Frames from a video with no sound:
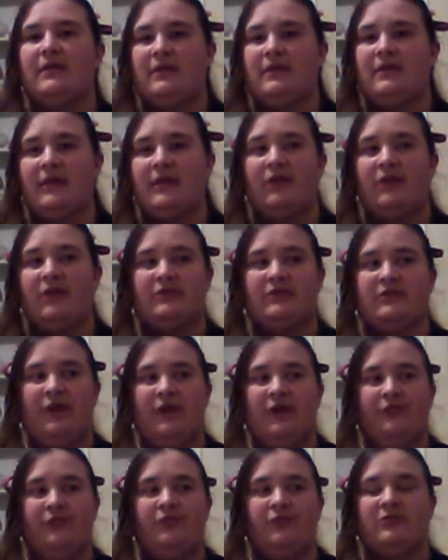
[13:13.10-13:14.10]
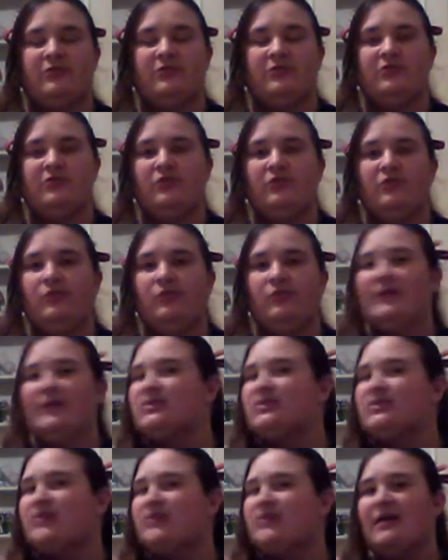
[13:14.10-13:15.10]
get herself through school,
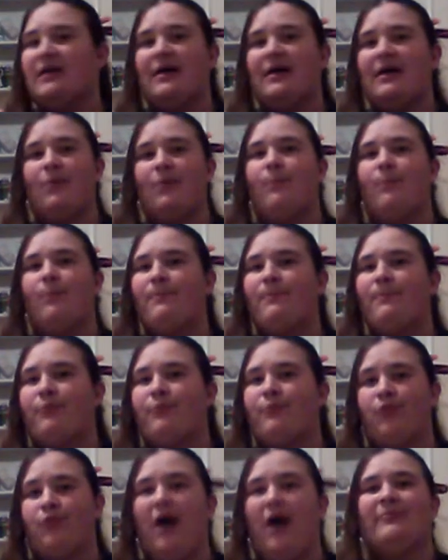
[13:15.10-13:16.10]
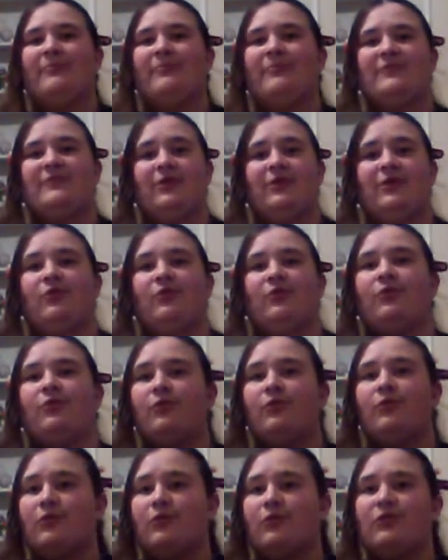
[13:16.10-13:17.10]
which props there,
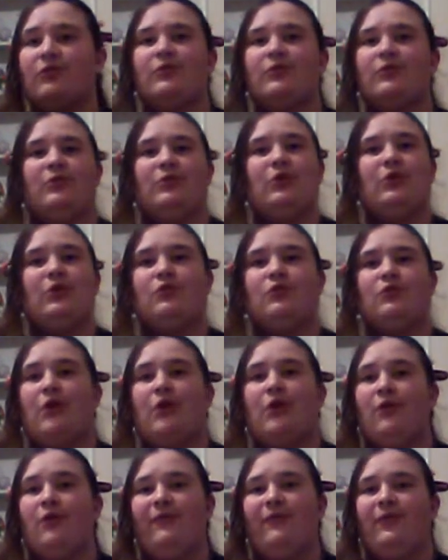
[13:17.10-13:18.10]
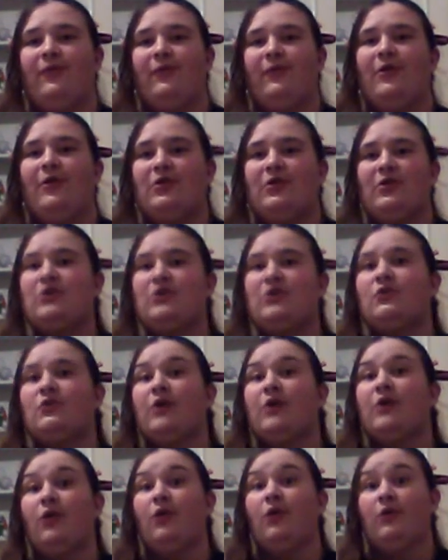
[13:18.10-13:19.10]
girl. You go,
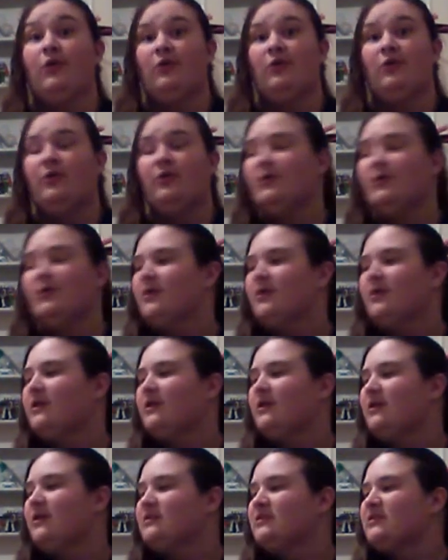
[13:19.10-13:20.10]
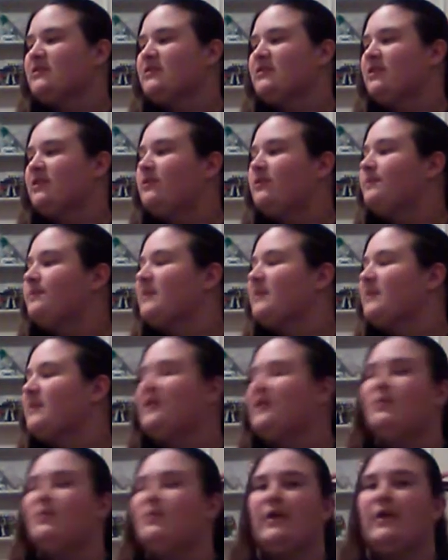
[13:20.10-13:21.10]
girl. So
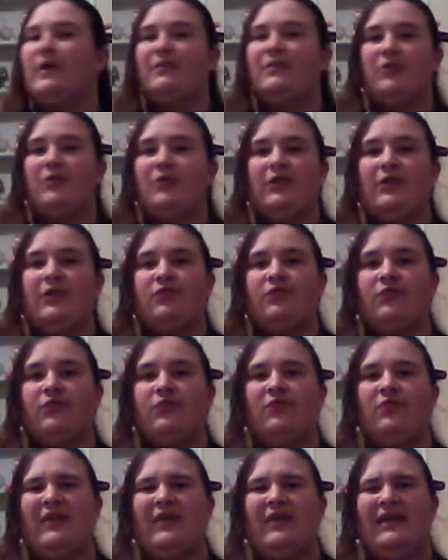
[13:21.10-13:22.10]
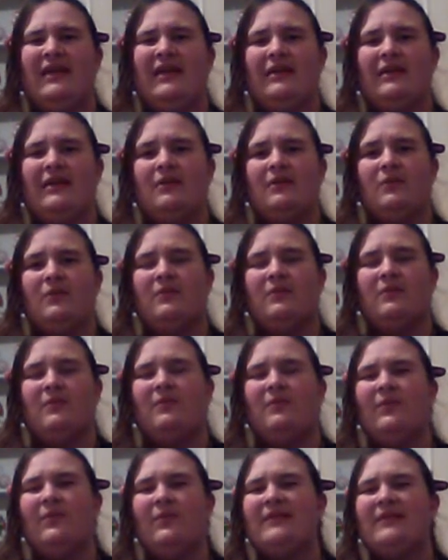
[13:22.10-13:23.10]
it winds up going through, and
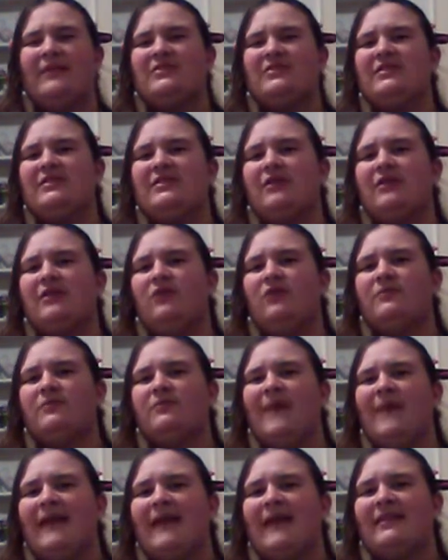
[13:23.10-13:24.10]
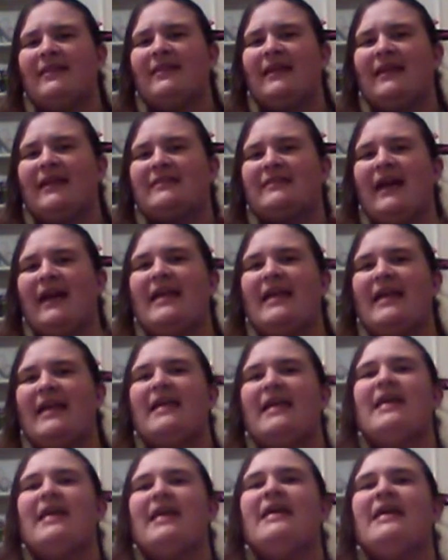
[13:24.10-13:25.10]
when she goes back the next night,
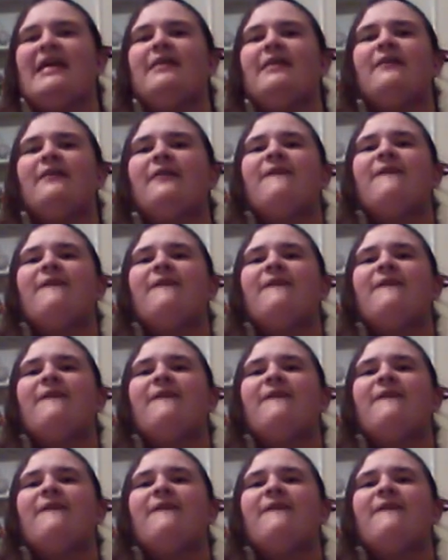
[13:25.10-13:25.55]
it is